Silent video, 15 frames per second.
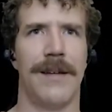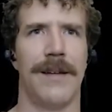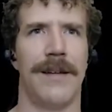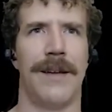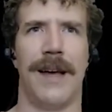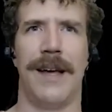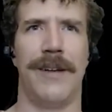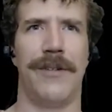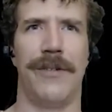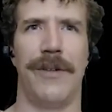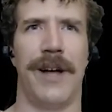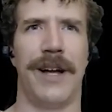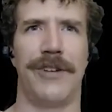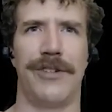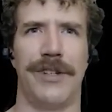I don't
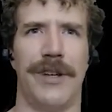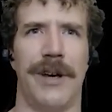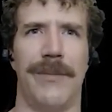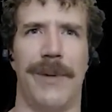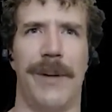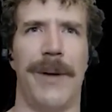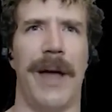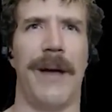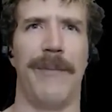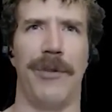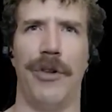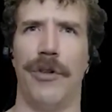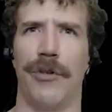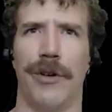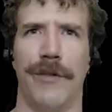actually. I am a
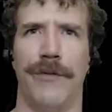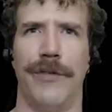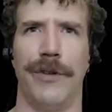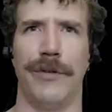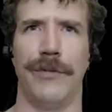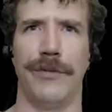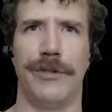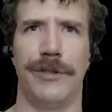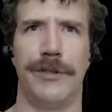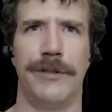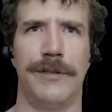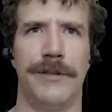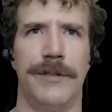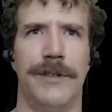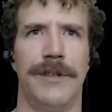little confused.
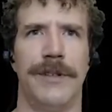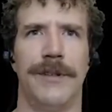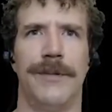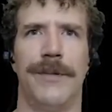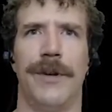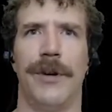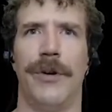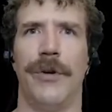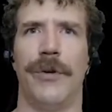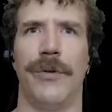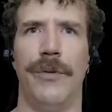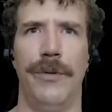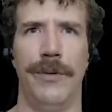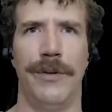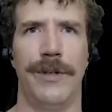Oh,
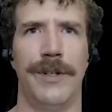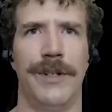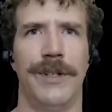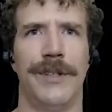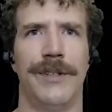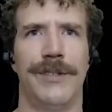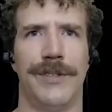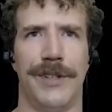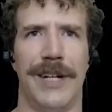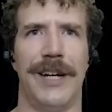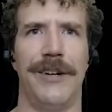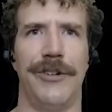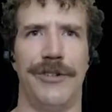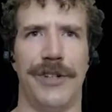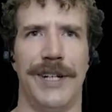so now
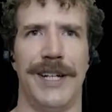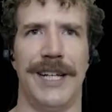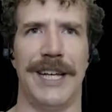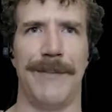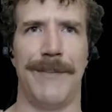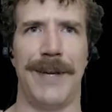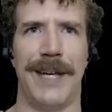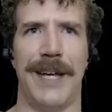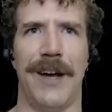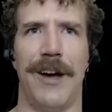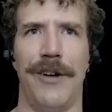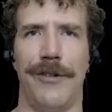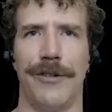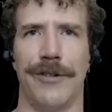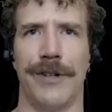you're trying to get me
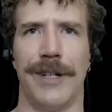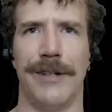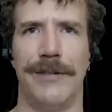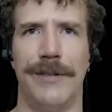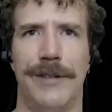underground?